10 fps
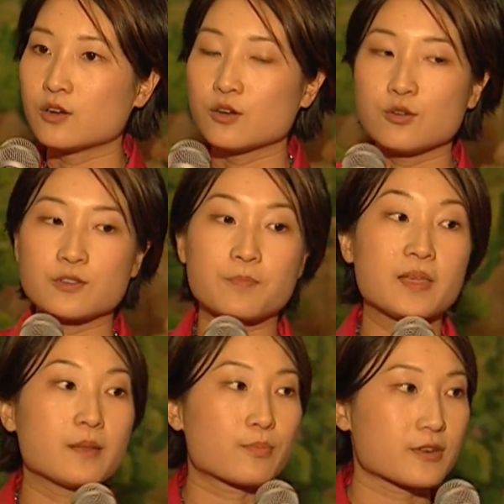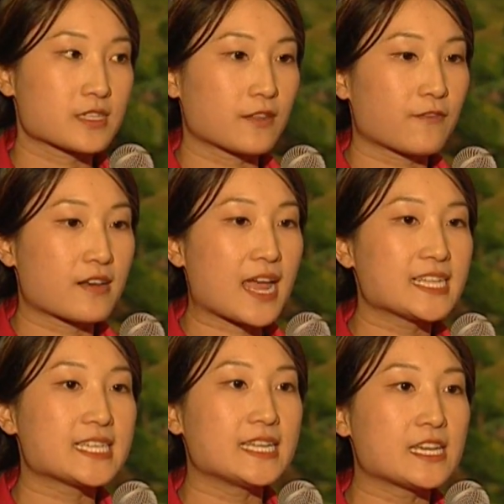who has been in prison for
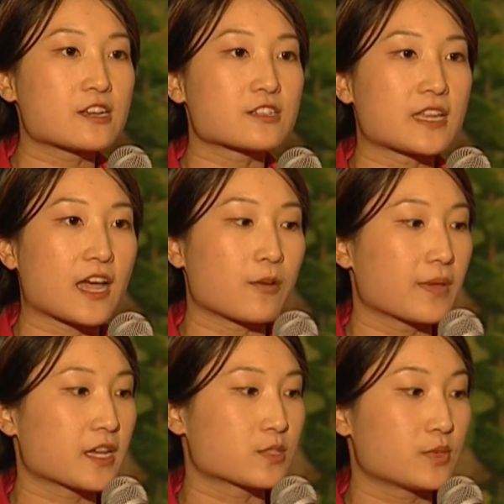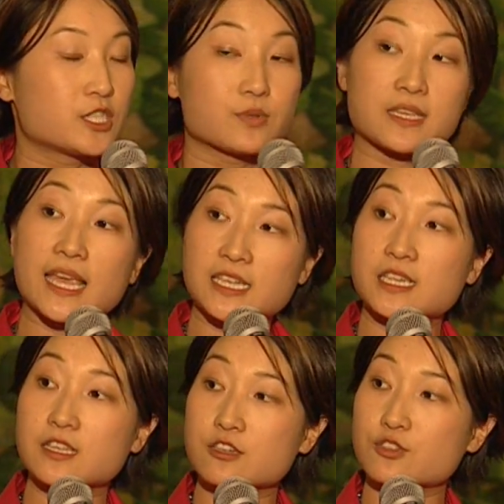19 years now because when she was
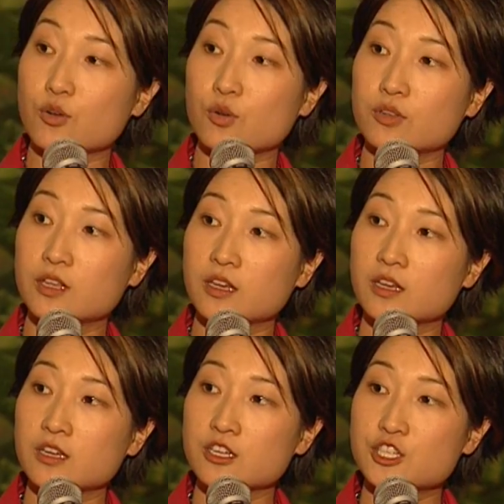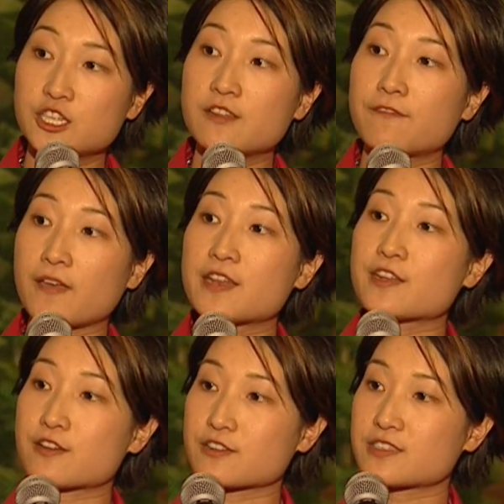18 years old, she
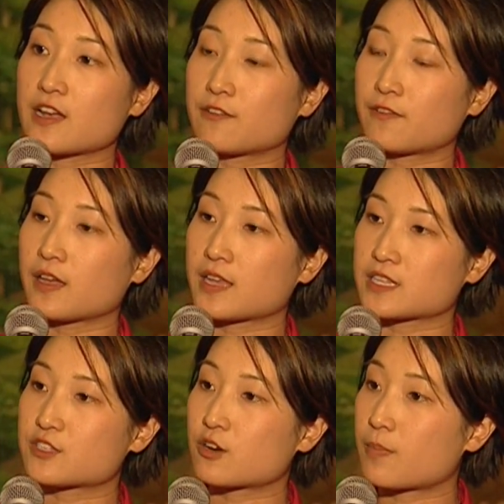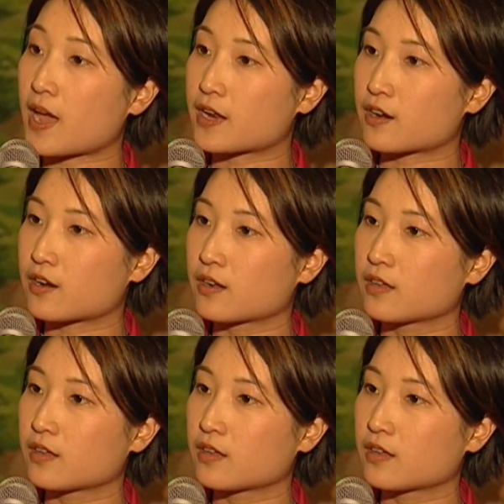defended herself against her batter.